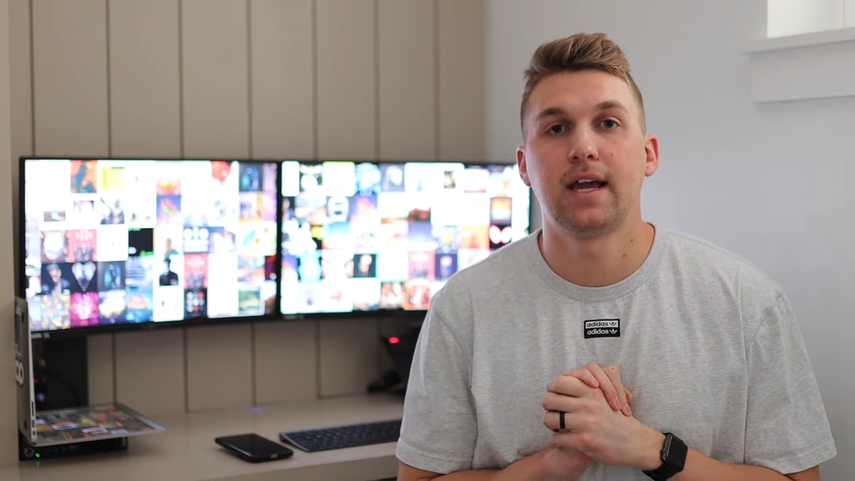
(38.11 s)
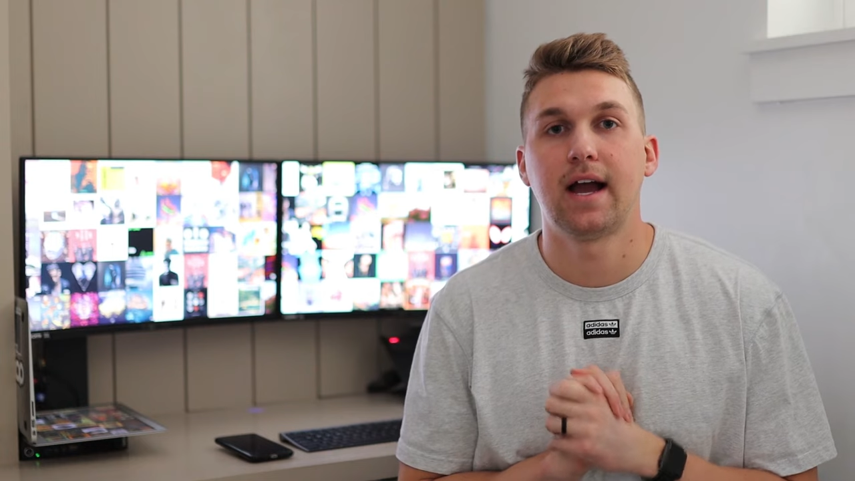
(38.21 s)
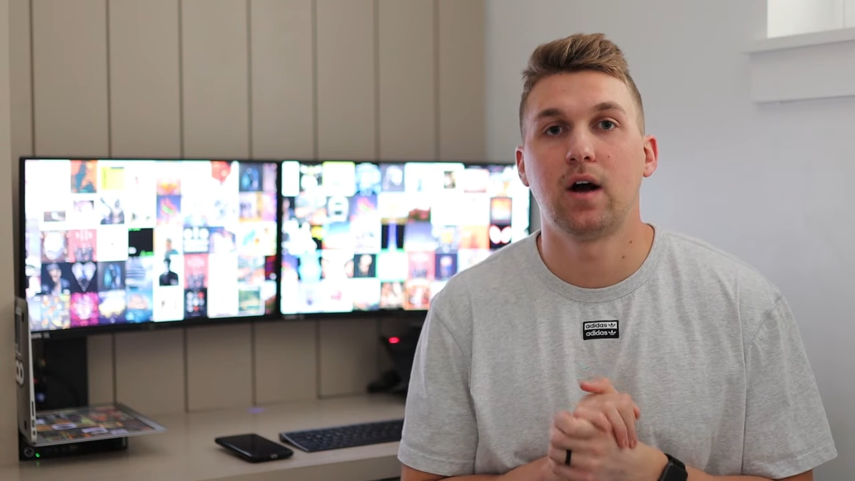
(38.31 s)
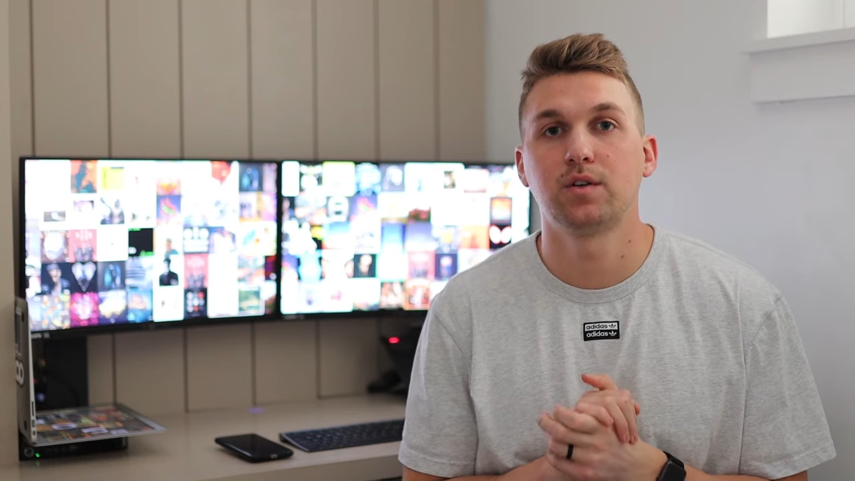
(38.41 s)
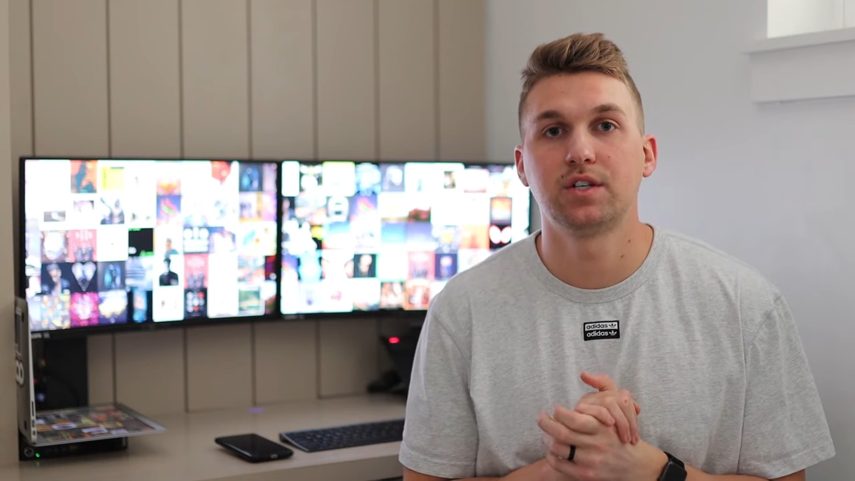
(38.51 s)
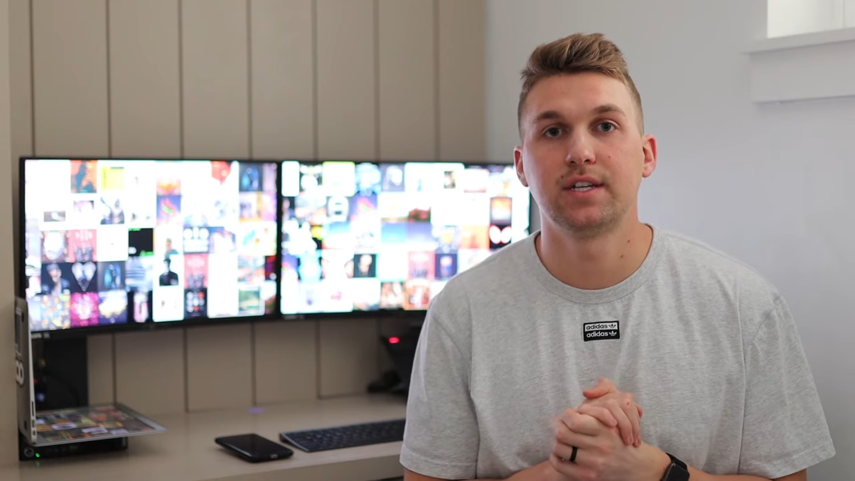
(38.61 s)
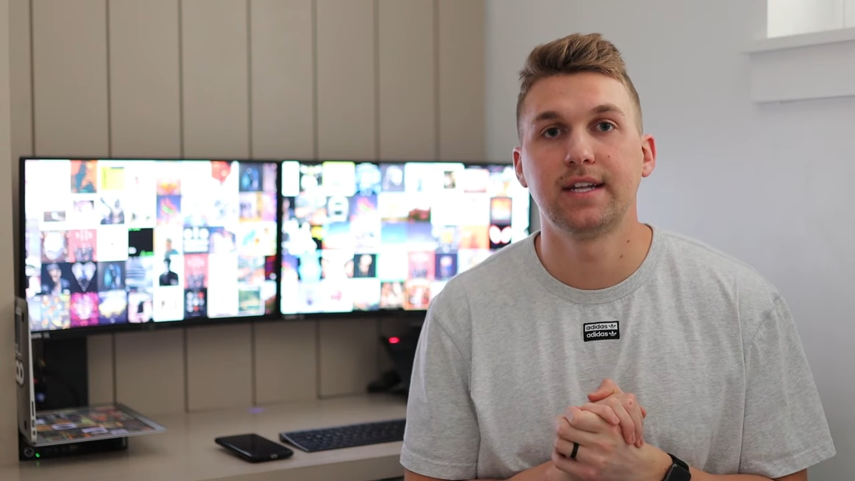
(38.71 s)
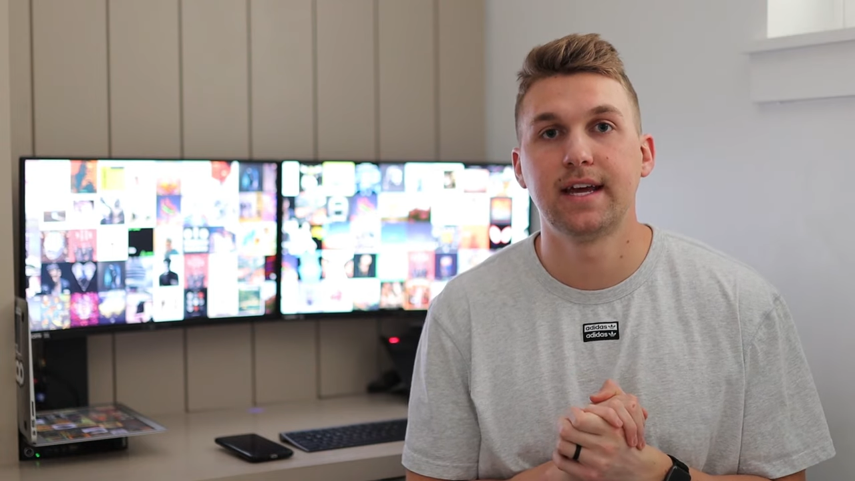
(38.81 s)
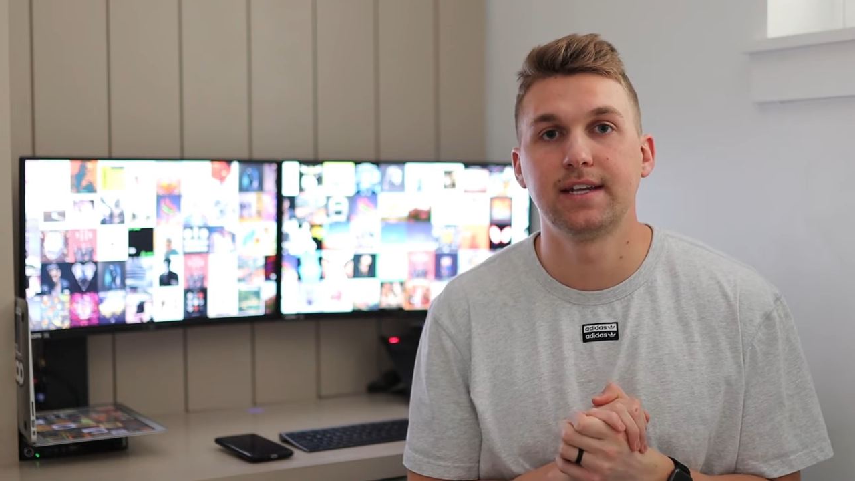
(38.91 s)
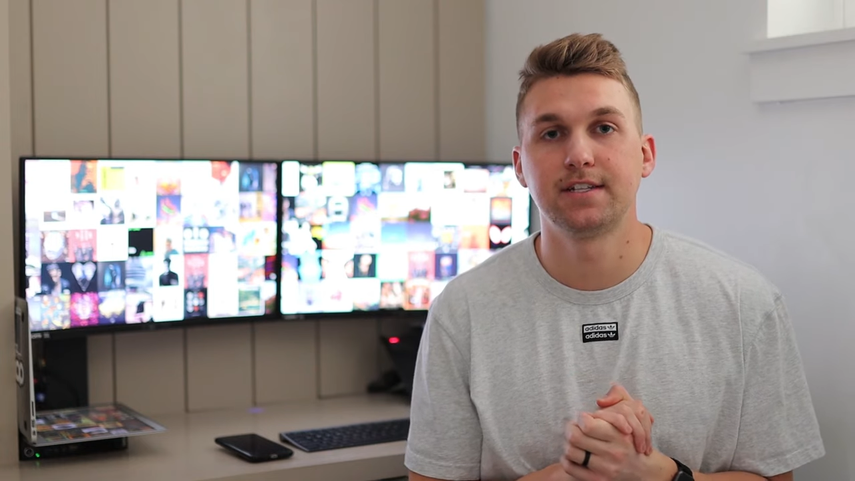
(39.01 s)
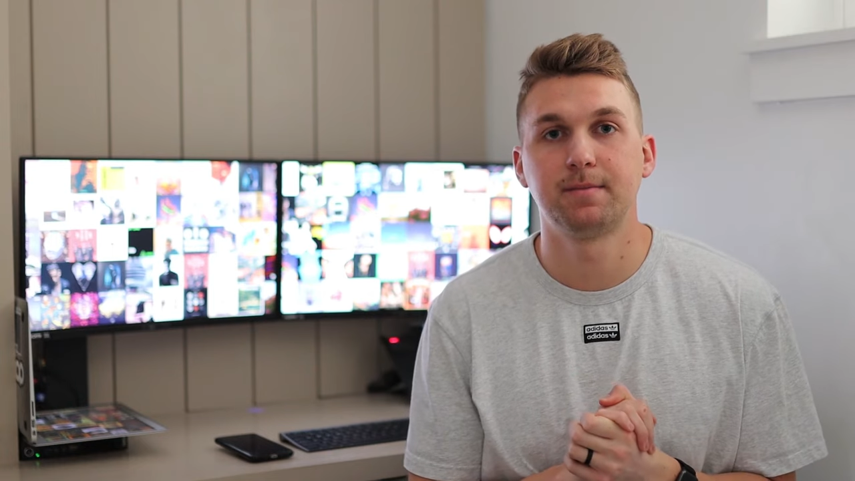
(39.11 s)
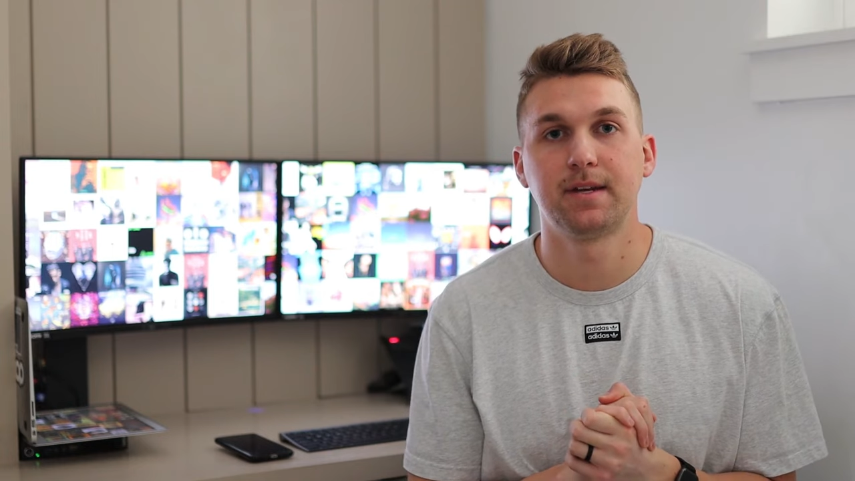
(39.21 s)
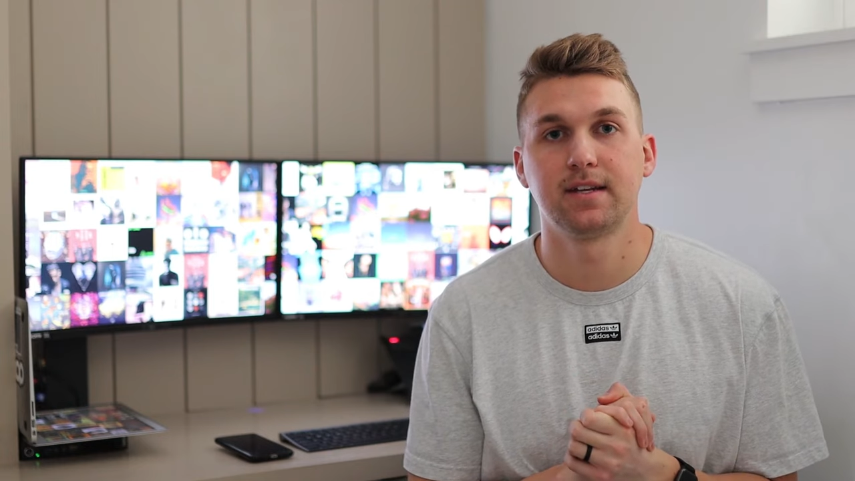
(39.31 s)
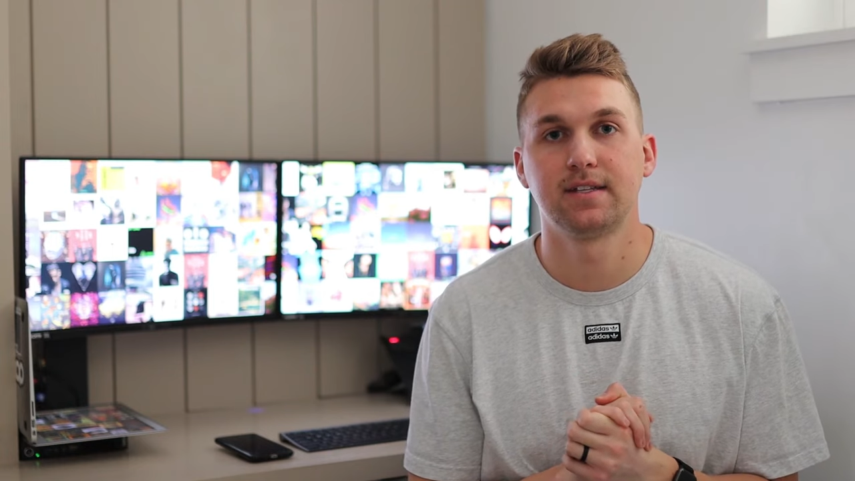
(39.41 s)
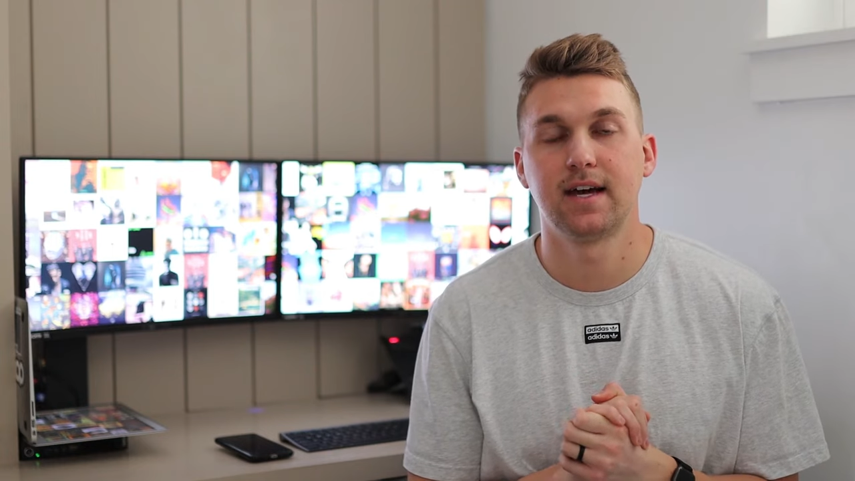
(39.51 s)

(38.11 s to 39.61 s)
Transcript: couch today just because